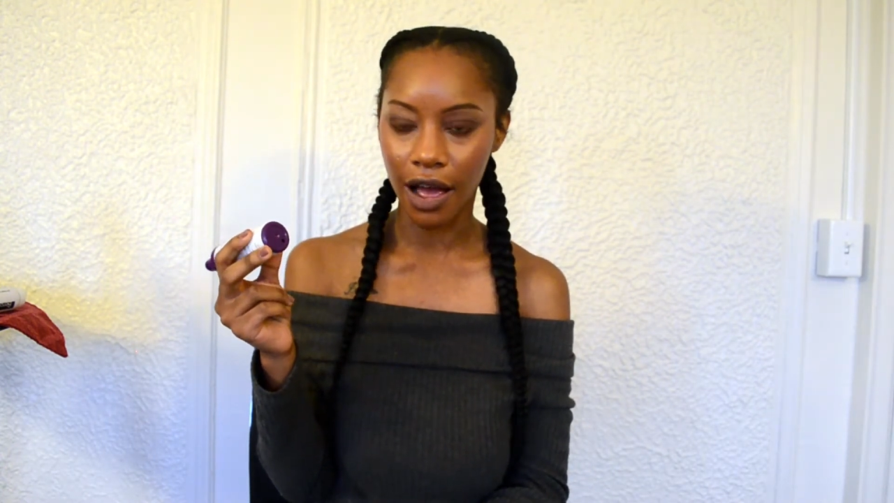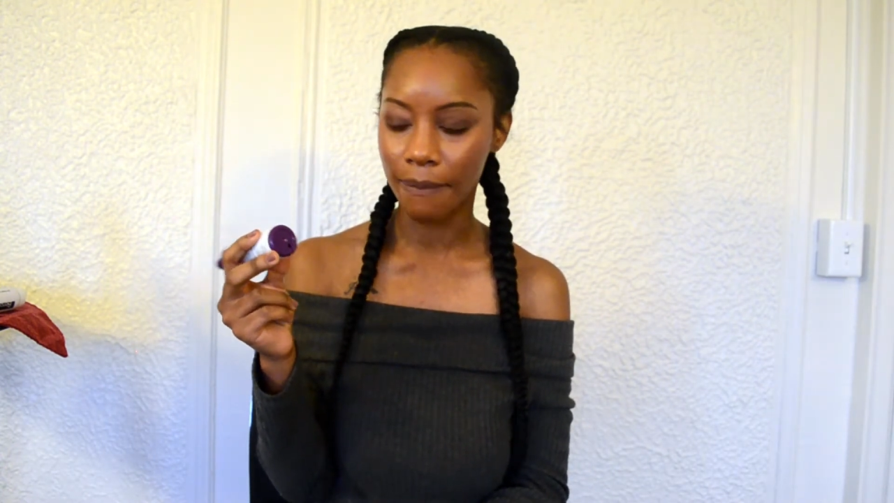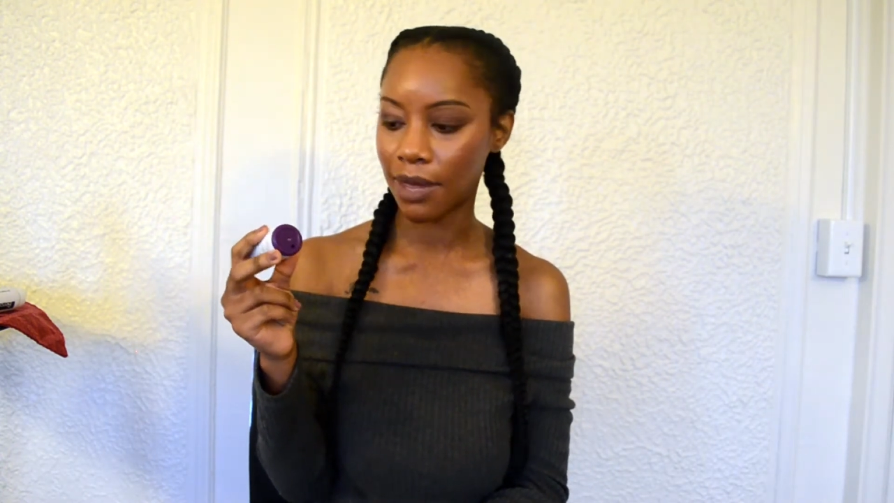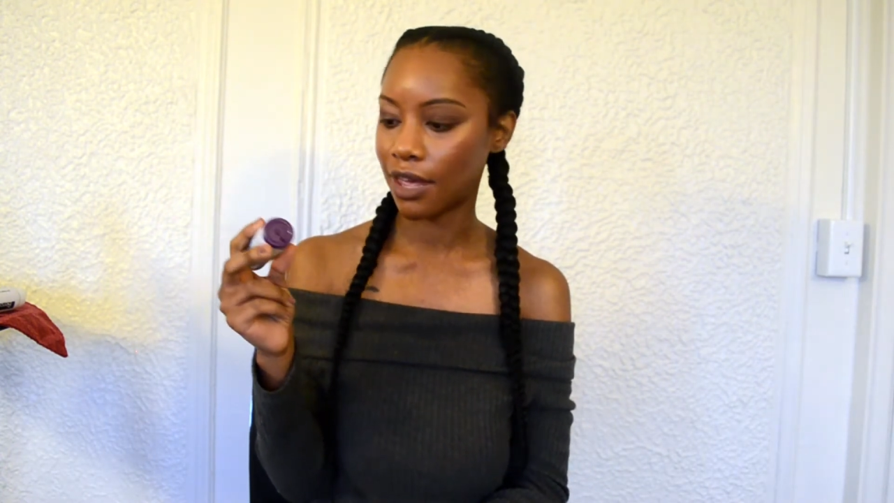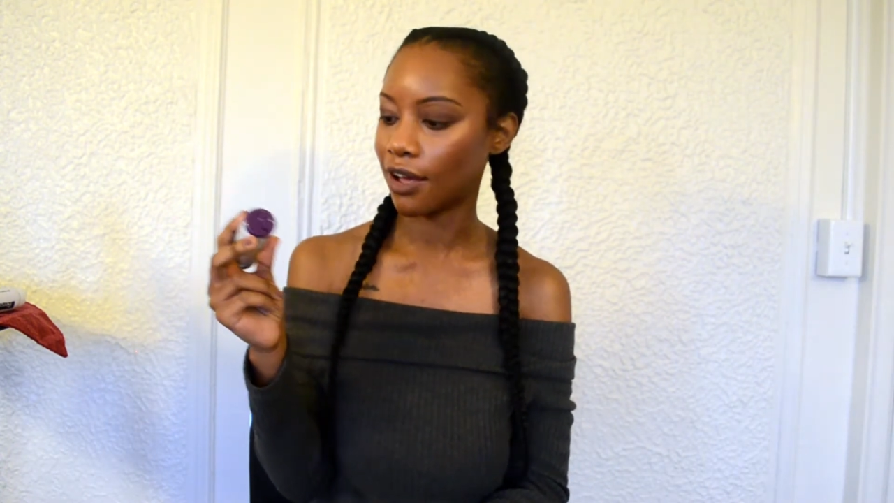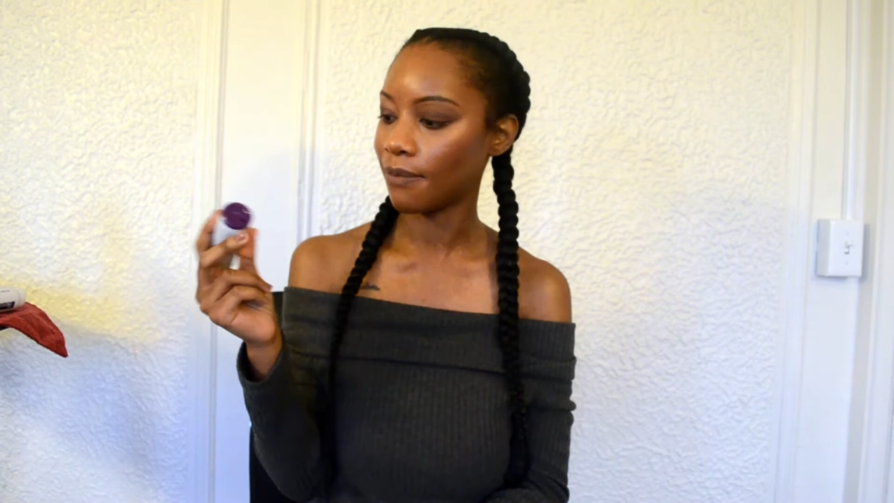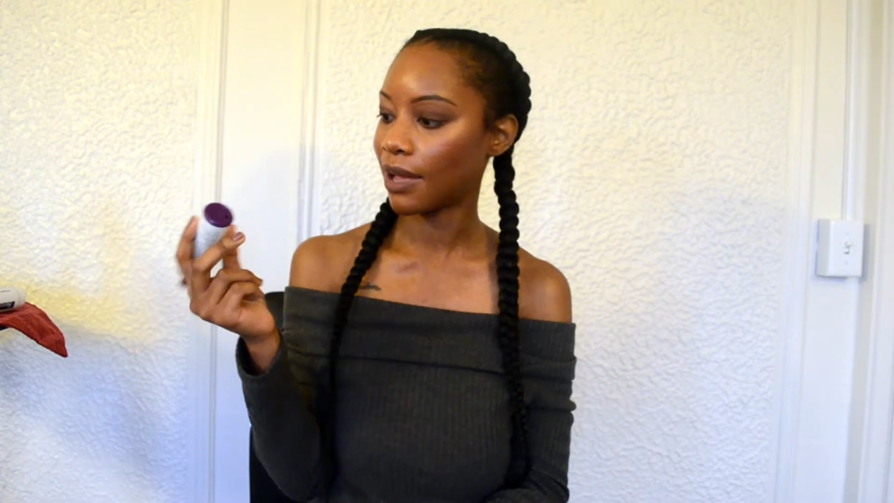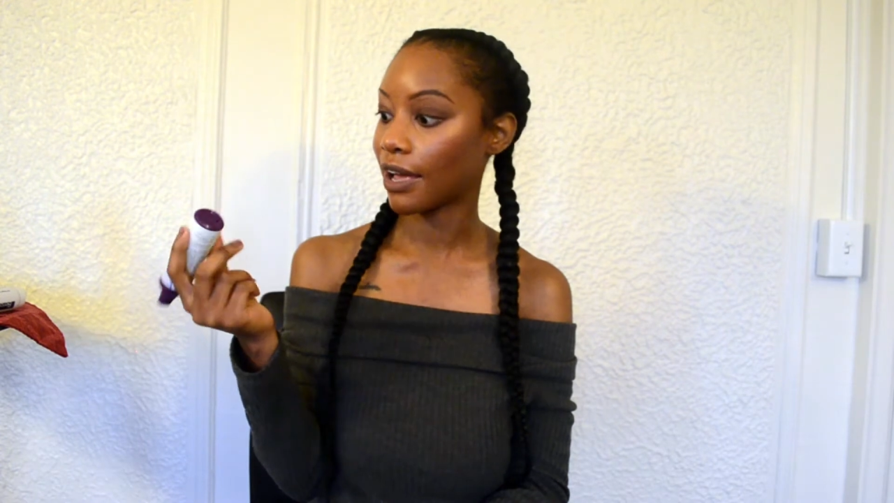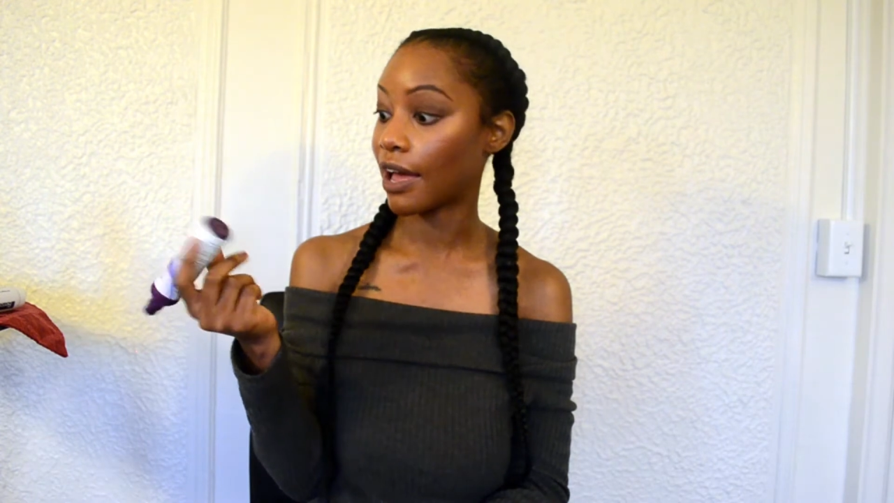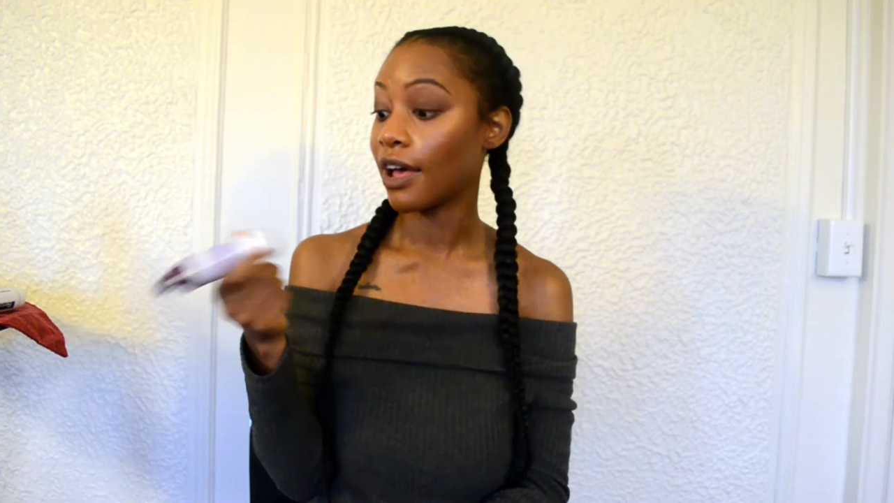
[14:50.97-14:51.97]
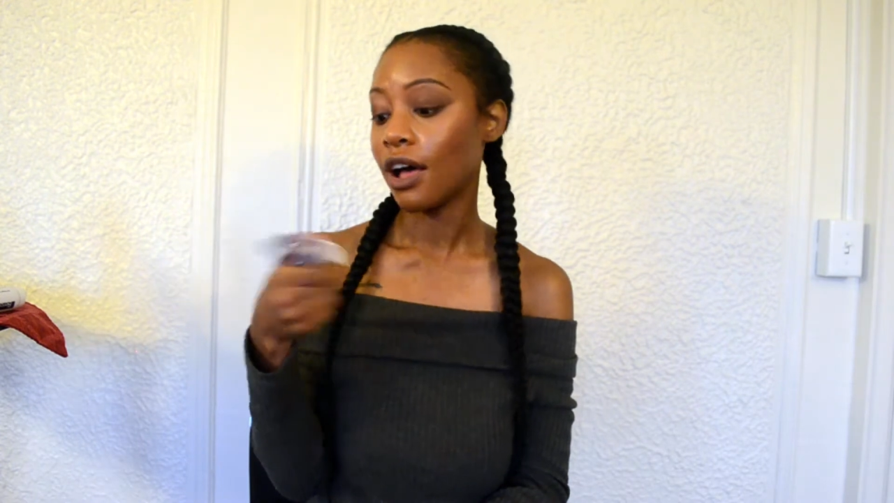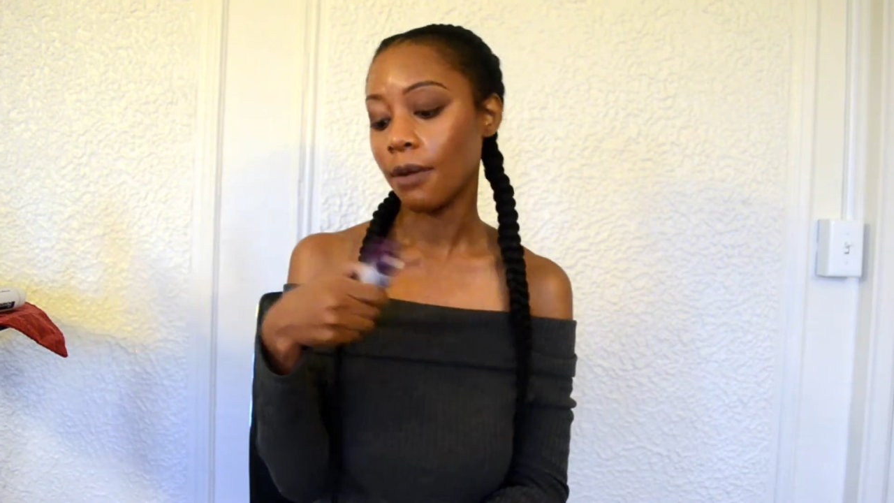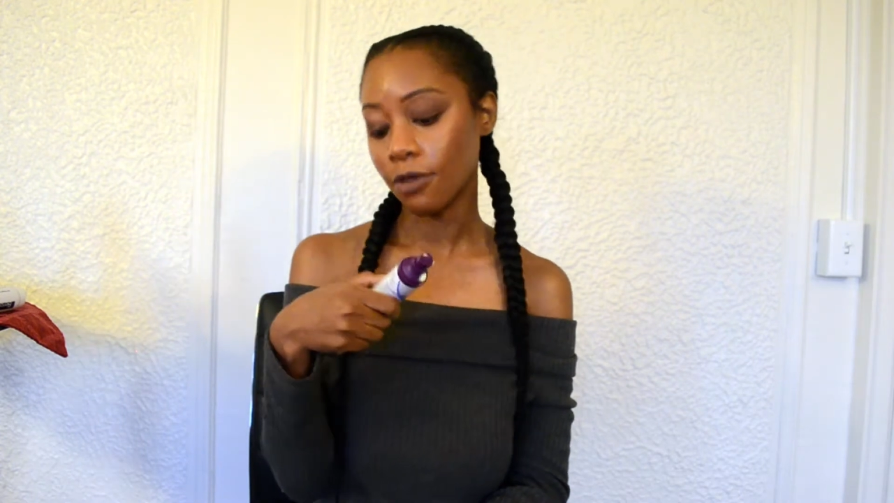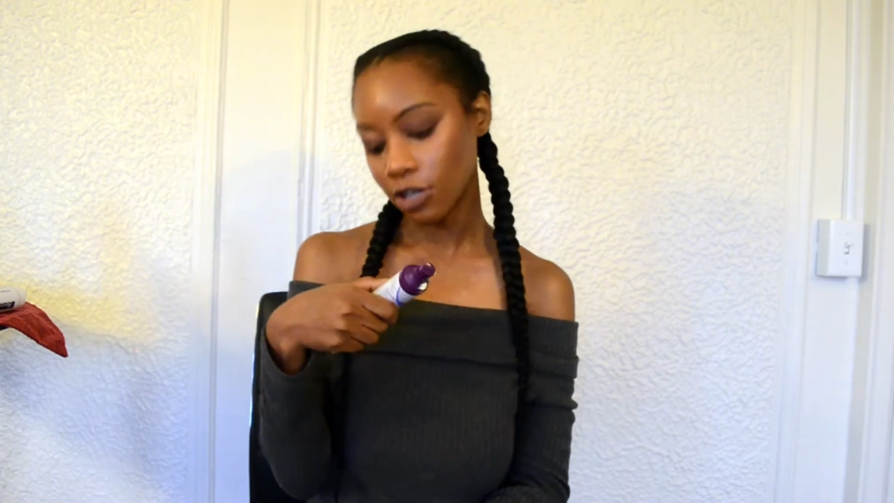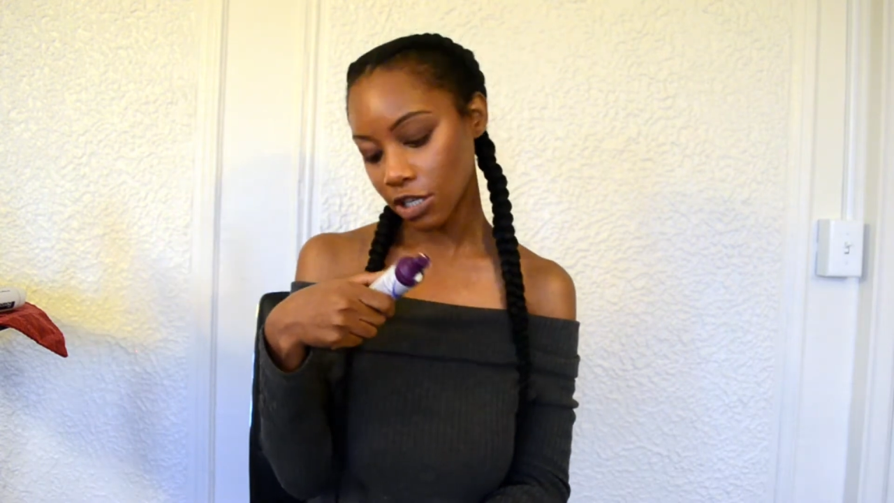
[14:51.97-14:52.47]
I mean, oh my god,
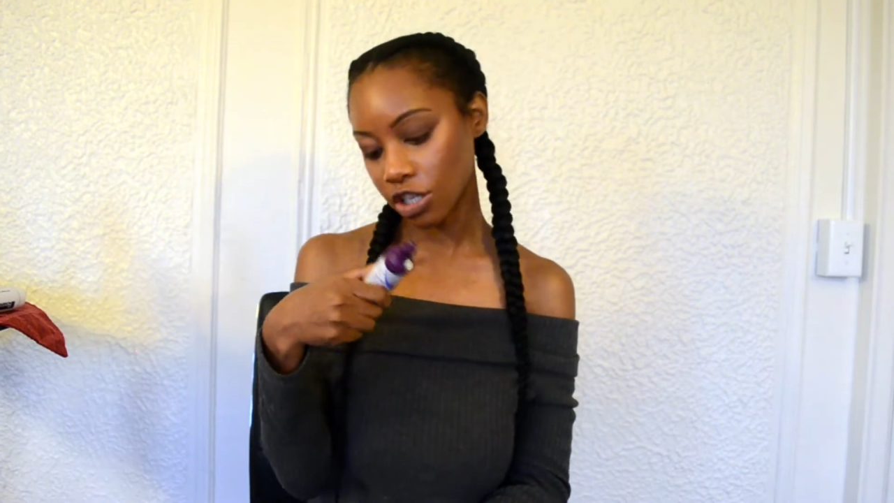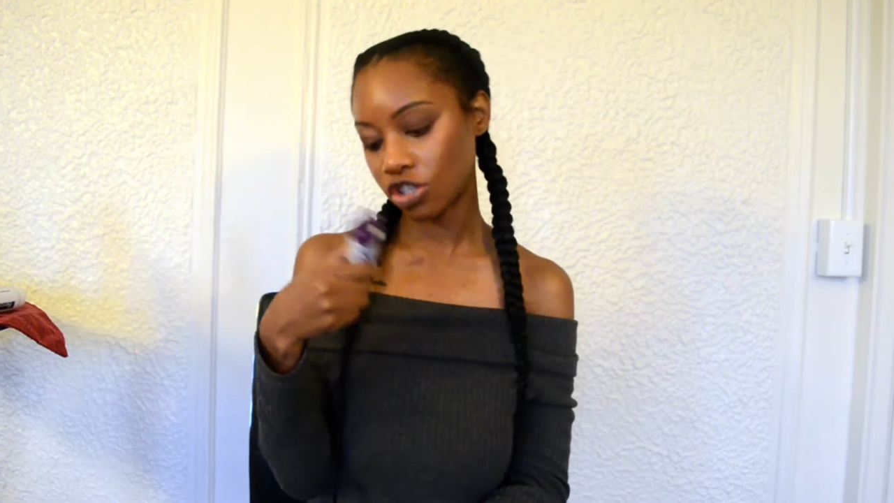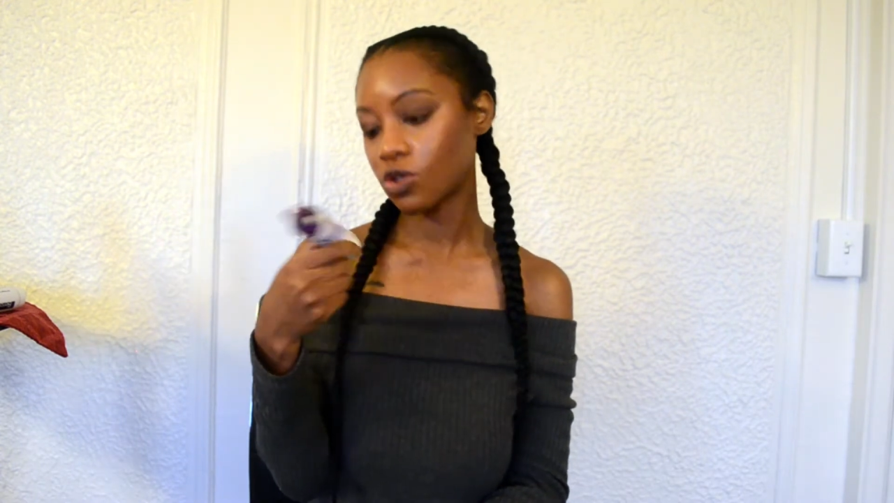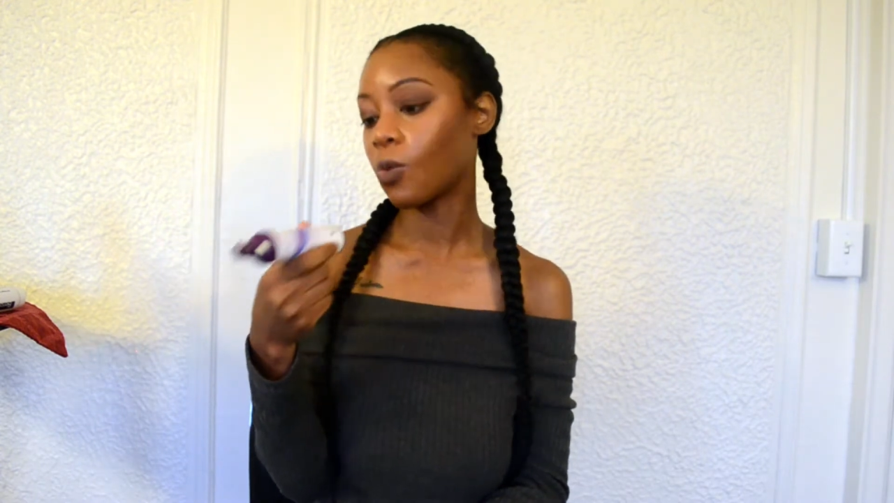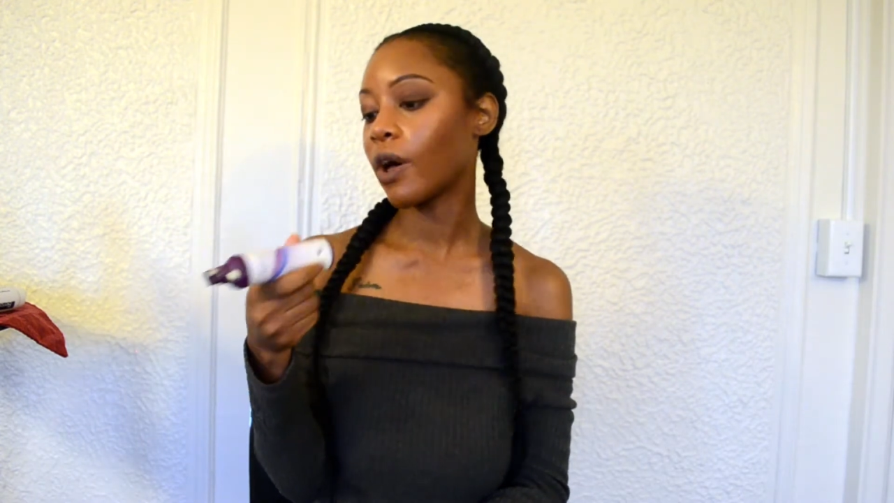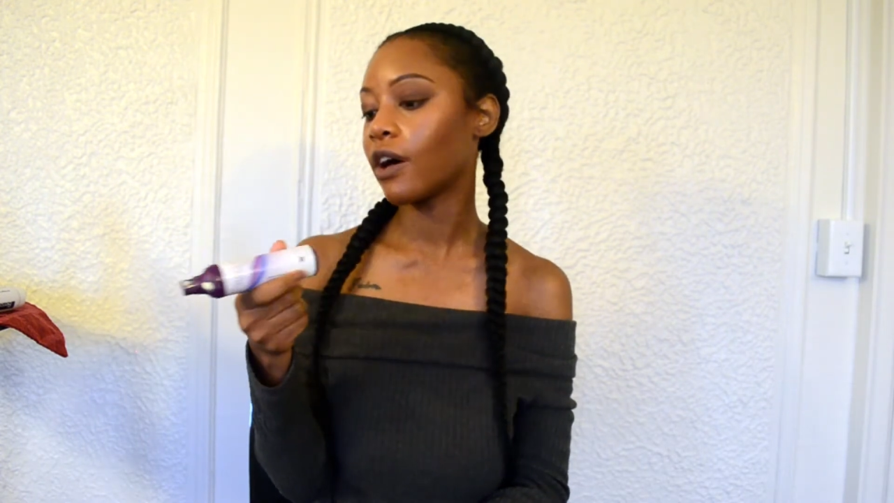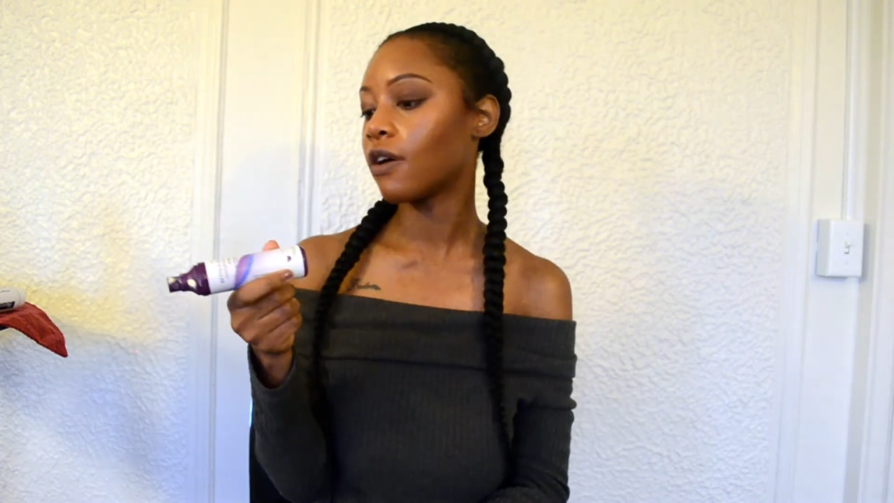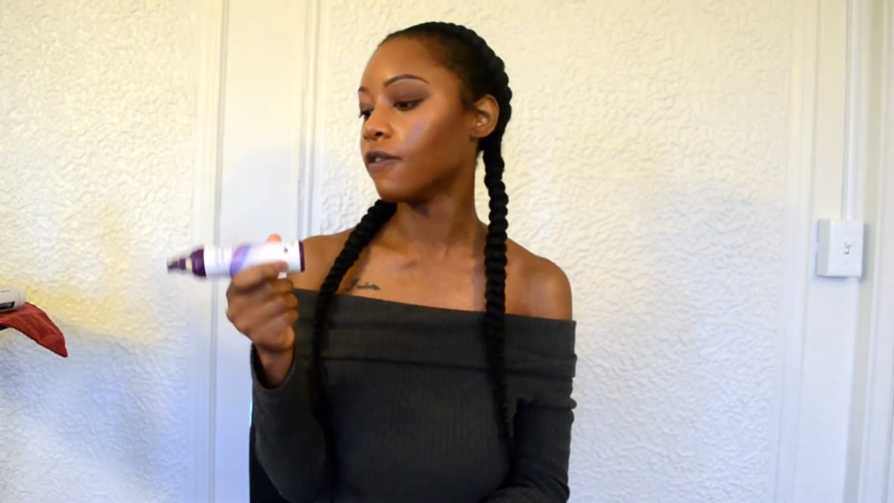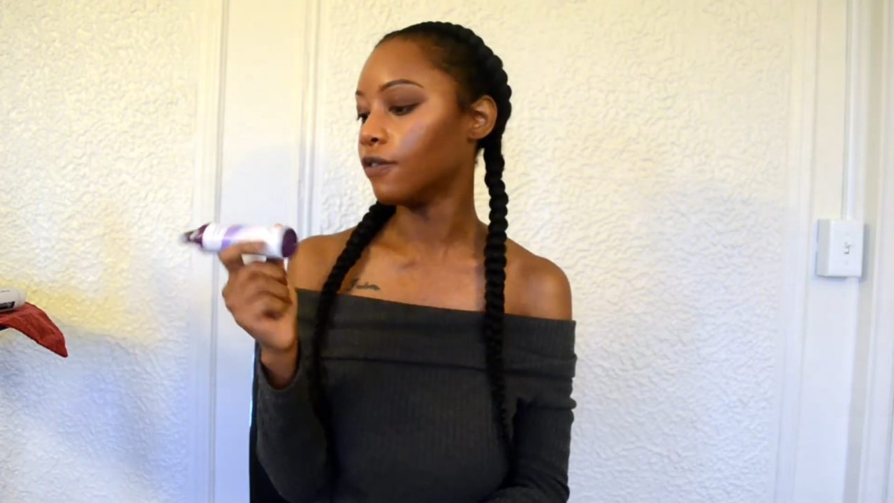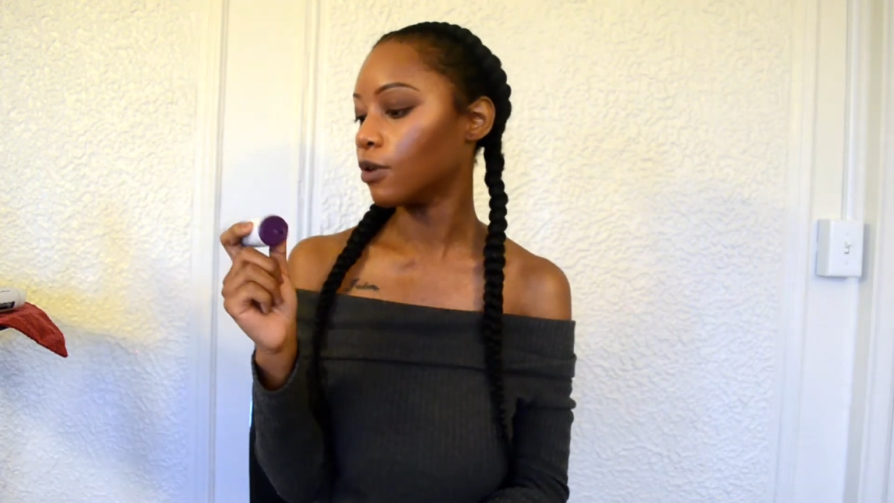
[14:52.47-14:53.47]
I'm gonna look 12